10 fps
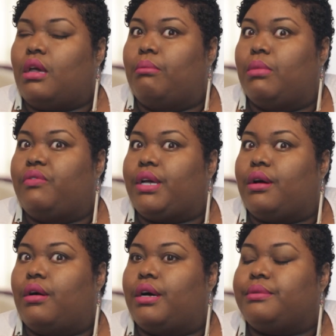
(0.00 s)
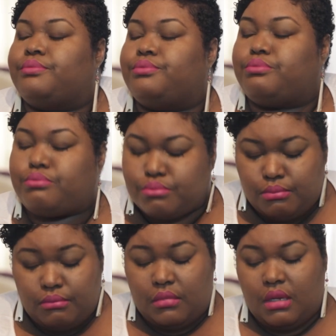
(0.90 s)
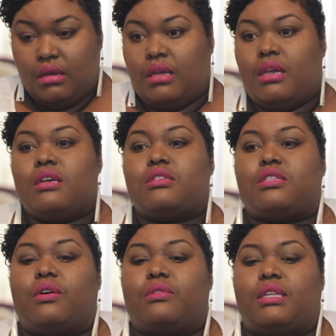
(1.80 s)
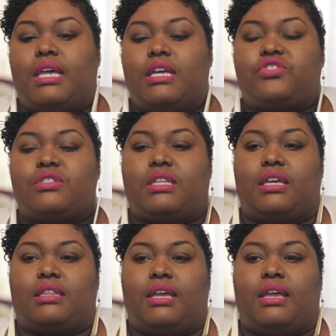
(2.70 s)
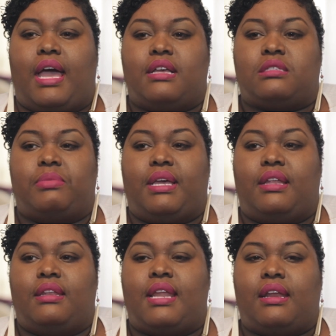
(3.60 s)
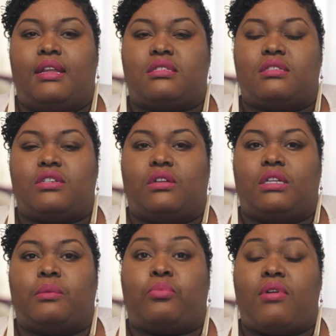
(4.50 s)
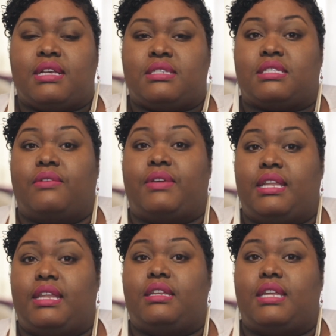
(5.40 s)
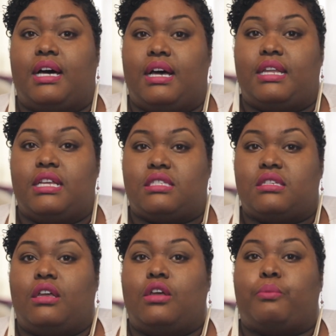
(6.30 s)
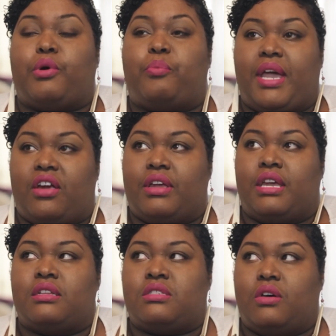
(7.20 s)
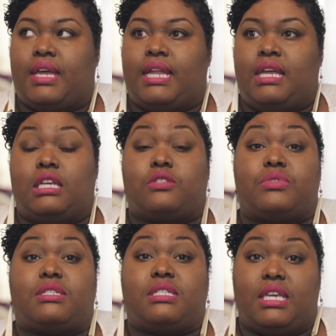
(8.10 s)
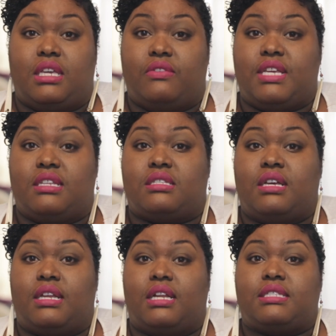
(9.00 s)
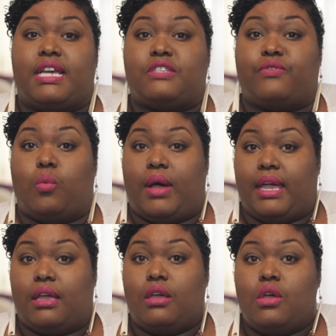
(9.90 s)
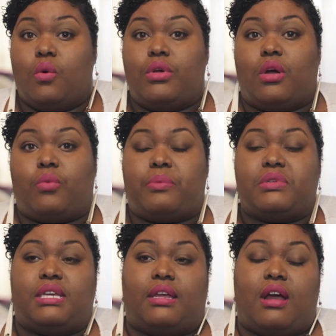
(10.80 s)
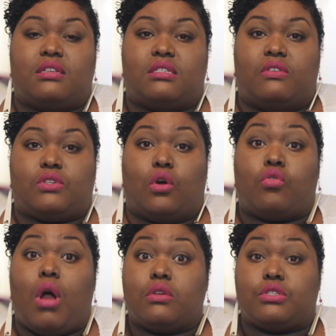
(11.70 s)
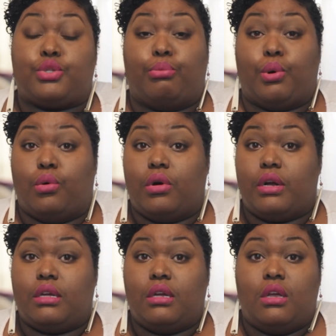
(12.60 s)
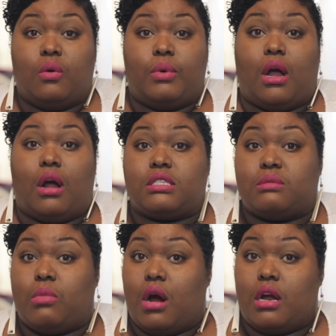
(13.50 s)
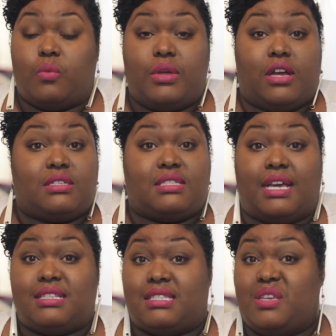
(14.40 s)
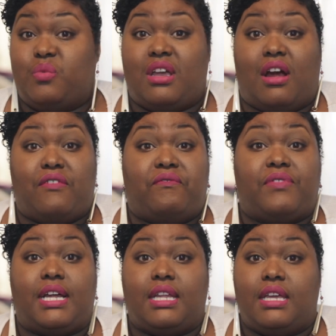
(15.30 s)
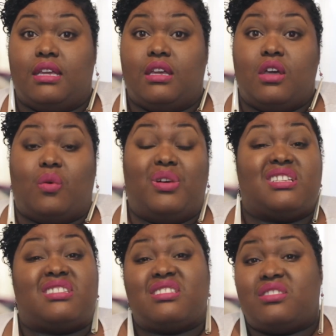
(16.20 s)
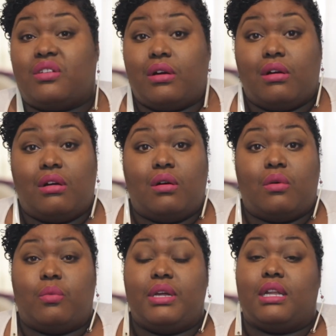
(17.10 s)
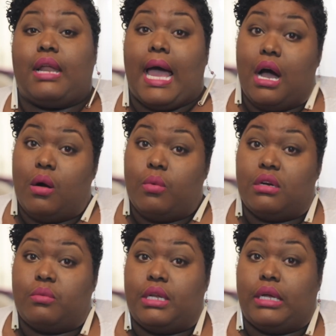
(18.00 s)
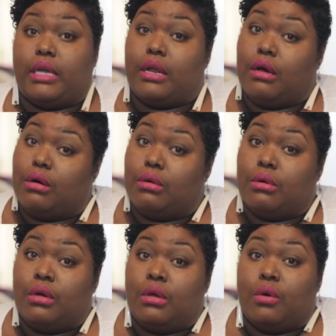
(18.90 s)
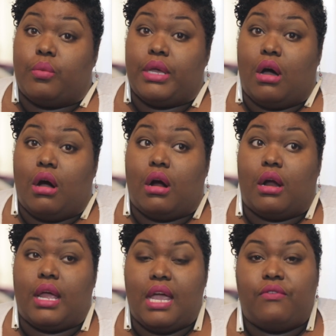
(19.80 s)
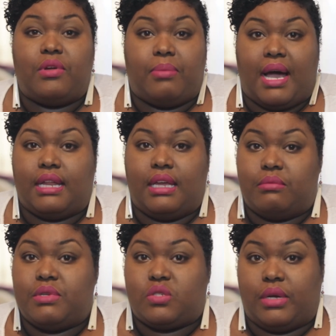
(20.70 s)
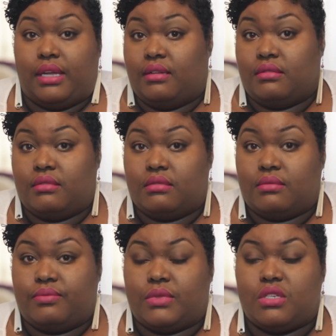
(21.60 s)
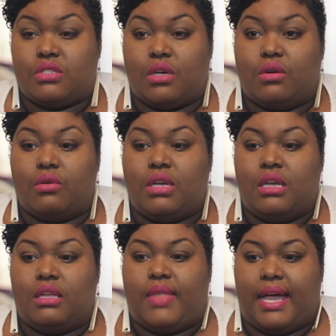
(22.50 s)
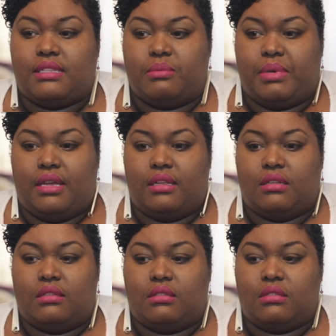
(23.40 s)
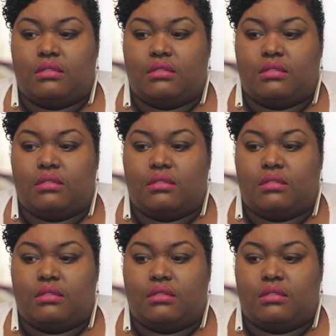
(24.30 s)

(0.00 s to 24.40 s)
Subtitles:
Moving on. So the interesting thing has been not necessarily the process of getting it done. It's preparing it so that it is received. It is done in a tasteful way. We are representing ourselves across the board. We smart. We are sexy. We are funny. We the sister girl. We the loud one. We the ghetto. We are everybody in between. So that's been